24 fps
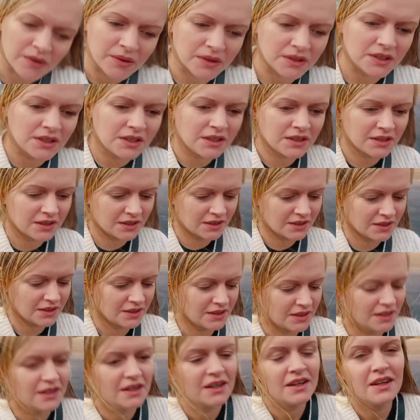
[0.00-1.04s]
got
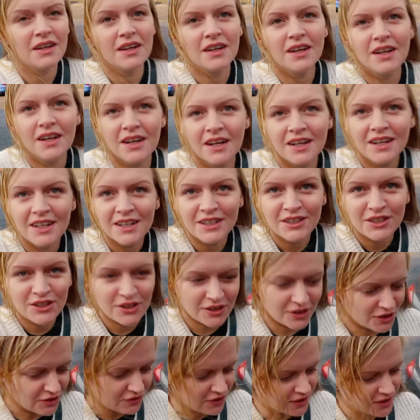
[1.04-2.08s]
one.
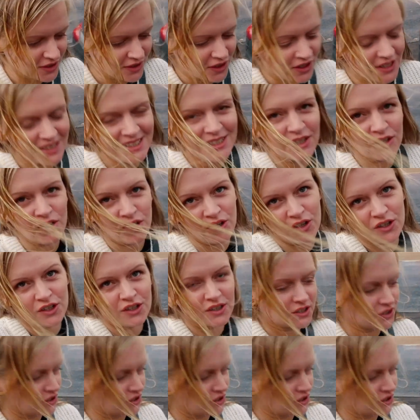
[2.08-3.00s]
School run is all